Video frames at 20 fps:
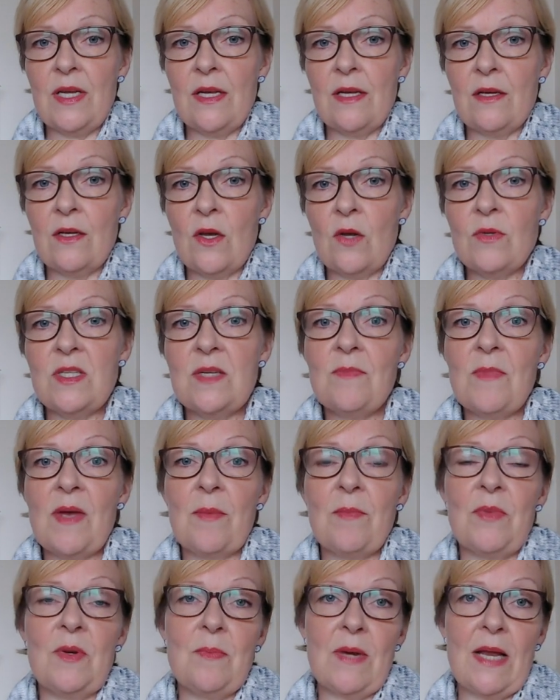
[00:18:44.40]
cozy
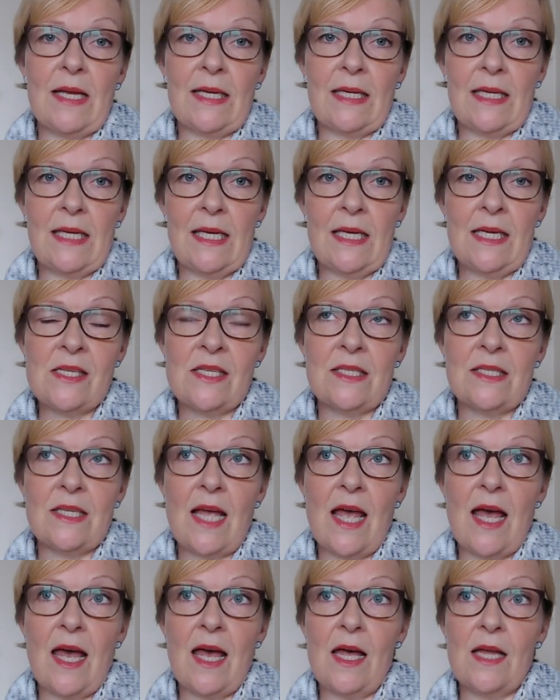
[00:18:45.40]
memory blankets,
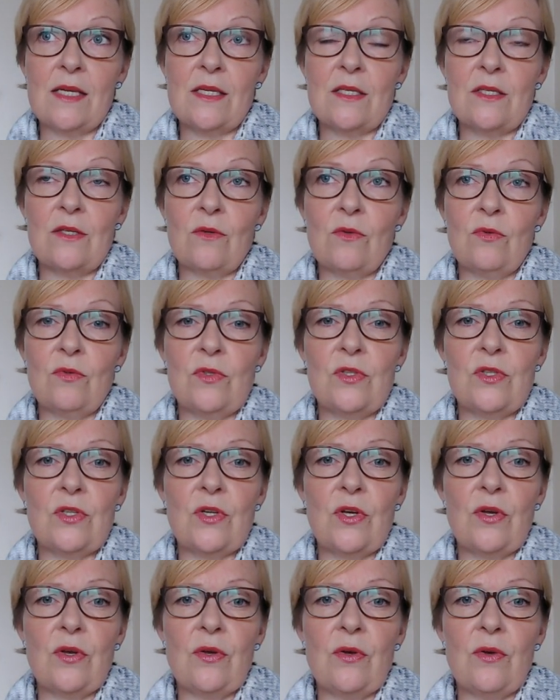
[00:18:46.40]
and
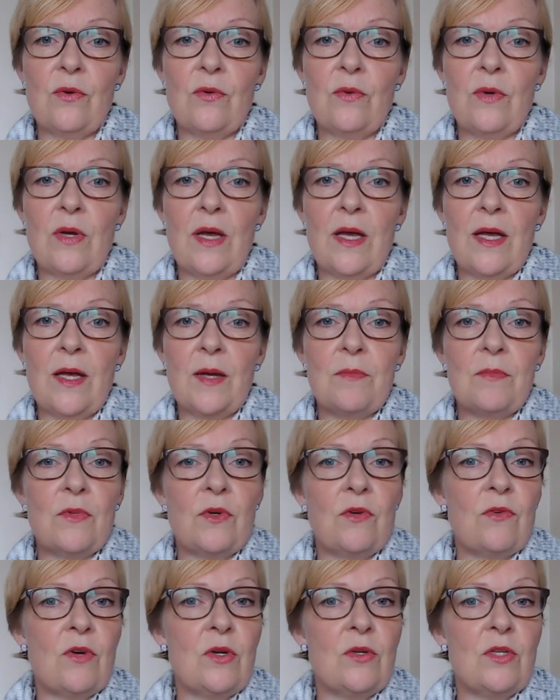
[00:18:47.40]
also
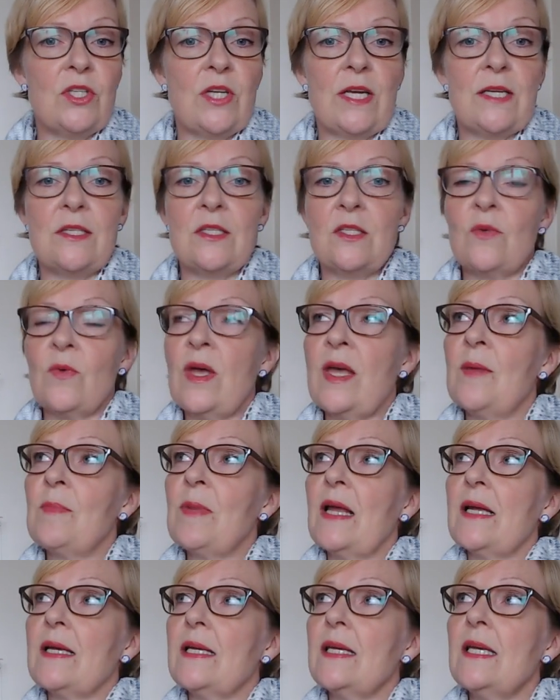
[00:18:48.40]
crocheted square
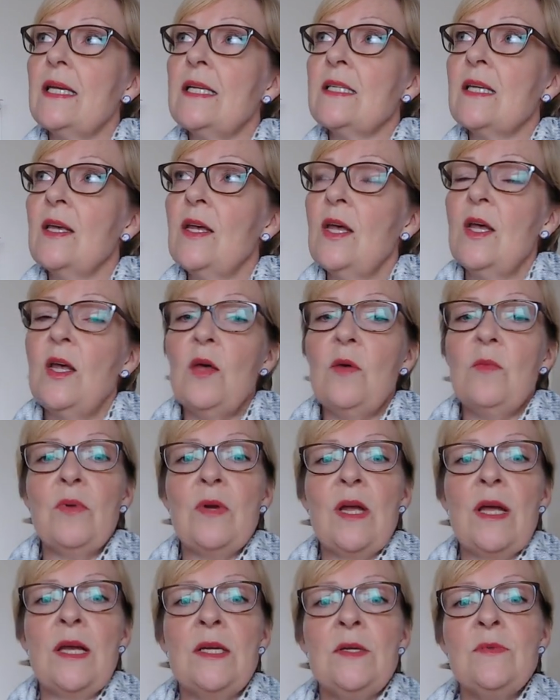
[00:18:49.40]
blankets, but
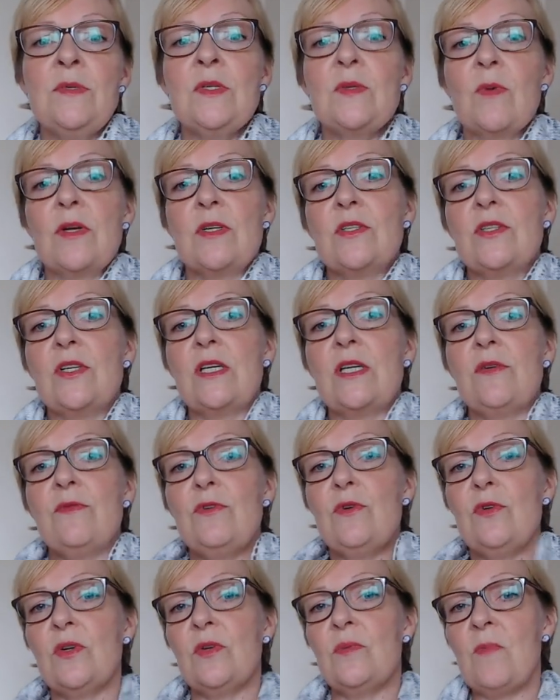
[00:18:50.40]
I was wondering if
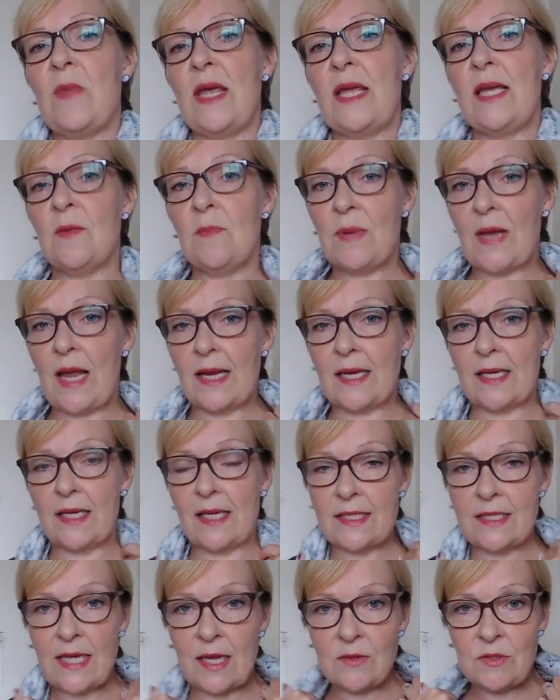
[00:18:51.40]
you could make a
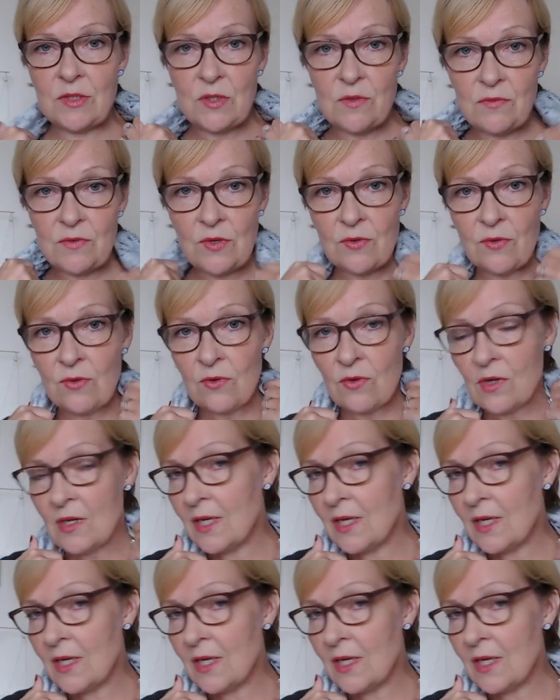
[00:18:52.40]
blanket out of your